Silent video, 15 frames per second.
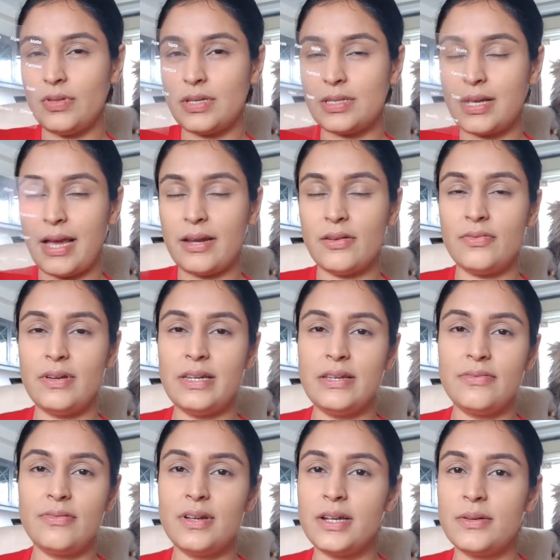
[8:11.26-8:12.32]
this kind of a
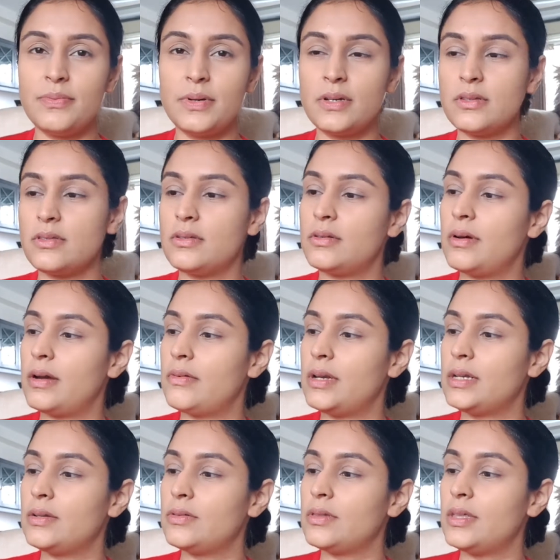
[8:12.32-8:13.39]
leaflet because I
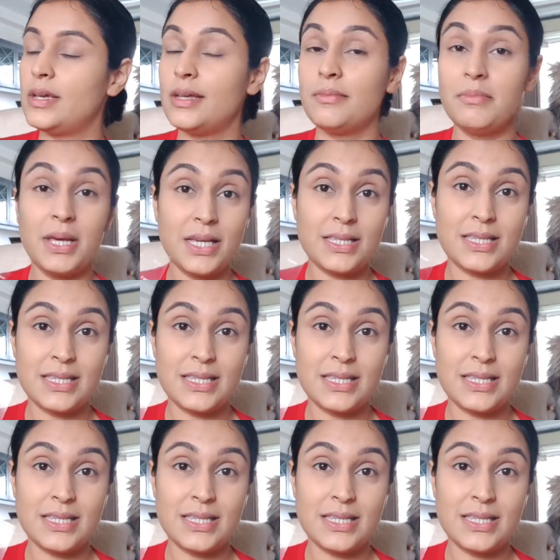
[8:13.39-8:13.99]
really don't think it makes